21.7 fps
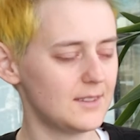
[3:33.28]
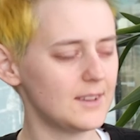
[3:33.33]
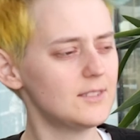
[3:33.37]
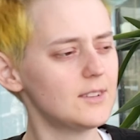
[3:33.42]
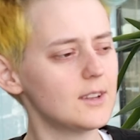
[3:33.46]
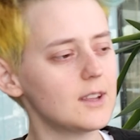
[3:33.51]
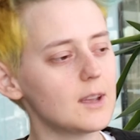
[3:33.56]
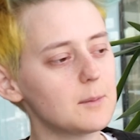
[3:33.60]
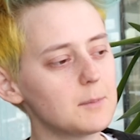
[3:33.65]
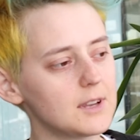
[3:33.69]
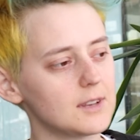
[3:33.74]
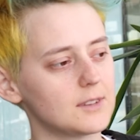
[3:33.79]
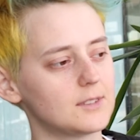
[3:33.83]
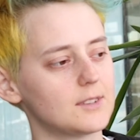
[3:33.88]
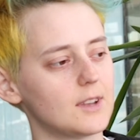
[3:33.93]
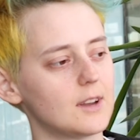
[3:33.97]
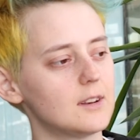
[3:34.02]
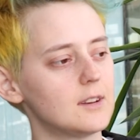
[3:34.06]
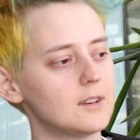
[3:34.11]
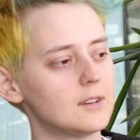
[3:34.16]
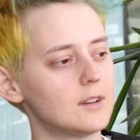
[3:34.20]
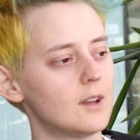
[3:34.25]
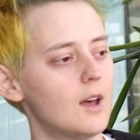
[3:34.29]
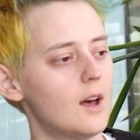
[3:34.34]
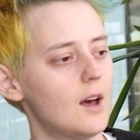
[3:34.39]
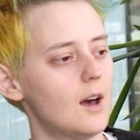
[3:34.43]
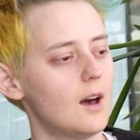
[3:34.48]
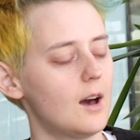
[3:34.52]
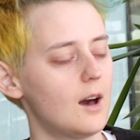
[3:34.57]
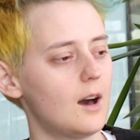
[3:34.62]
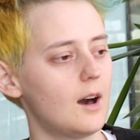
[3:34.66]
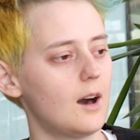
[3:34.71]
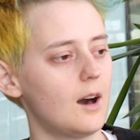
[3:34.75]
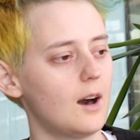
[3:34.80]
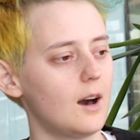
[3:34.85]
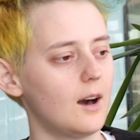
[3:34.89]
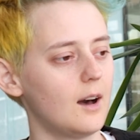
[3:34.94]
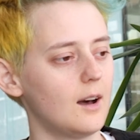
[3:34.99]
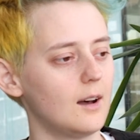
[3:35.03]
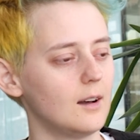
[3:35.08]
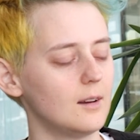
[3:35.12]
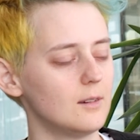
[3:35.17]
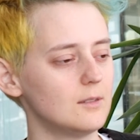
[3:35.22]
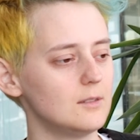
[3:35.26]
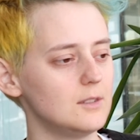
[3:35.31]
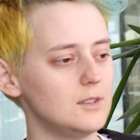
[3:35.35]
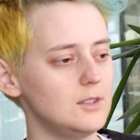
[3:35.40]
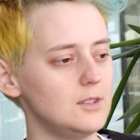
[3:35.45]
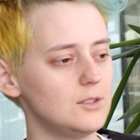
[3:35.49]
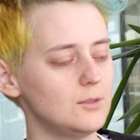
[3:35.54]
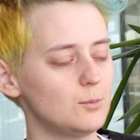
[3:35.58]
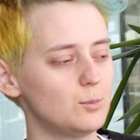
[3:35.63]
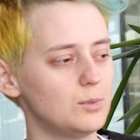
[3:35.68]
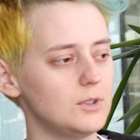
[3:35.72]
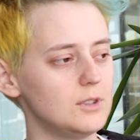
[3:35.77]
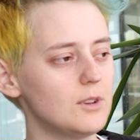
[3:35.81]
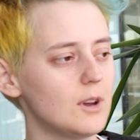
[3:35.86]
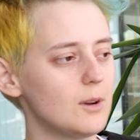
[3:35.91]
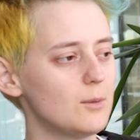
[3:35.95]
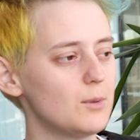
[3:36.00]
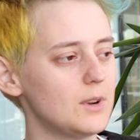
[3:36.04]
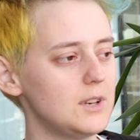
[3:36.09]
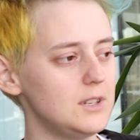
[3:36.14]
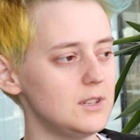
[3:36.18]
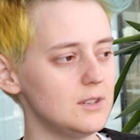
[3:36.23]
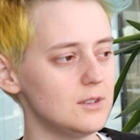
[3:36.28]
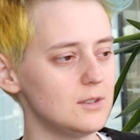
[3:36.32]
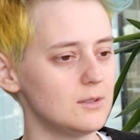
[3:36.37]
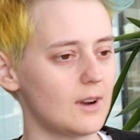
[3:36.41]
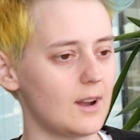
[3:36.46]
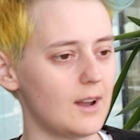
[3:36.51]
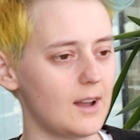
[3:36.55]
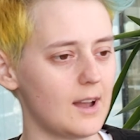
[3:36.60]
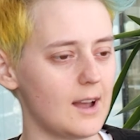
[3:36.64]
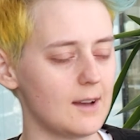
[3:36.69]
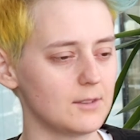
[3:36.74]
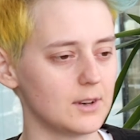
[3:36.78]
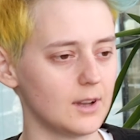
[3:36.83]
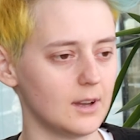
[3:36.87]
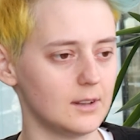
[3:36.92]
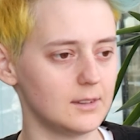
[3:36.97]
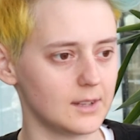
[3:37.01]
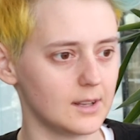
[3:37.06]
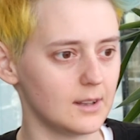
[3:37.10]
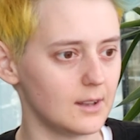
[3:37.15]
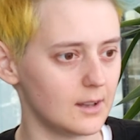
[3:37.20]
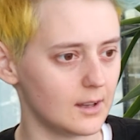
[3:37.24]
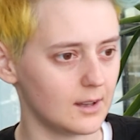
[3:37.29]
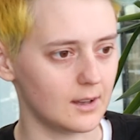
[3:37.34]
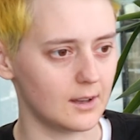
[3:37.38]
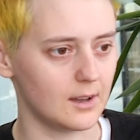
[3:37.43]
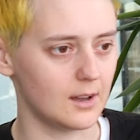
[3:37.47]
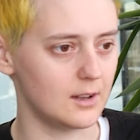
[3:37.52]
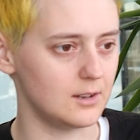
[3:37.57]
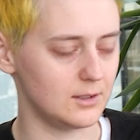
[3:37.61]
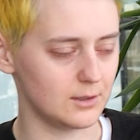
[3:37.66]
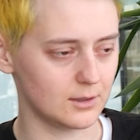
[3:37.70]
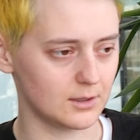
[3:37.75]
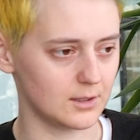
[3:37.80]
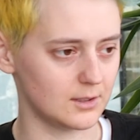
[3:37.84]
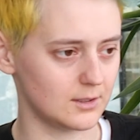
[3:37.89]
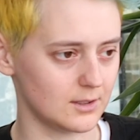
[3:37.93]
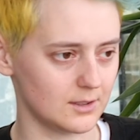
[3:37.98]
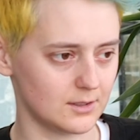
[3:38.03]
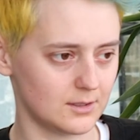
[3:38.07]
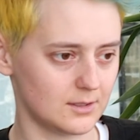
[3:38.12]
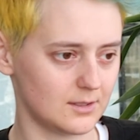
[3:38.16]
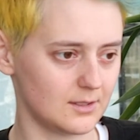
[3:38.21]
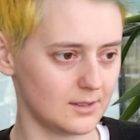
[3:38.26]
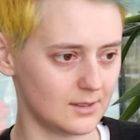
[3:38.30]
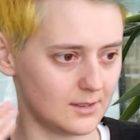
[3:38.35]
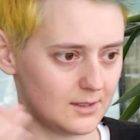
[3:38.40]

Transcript: Things that get me excited are, you know, when you have an idea and you can just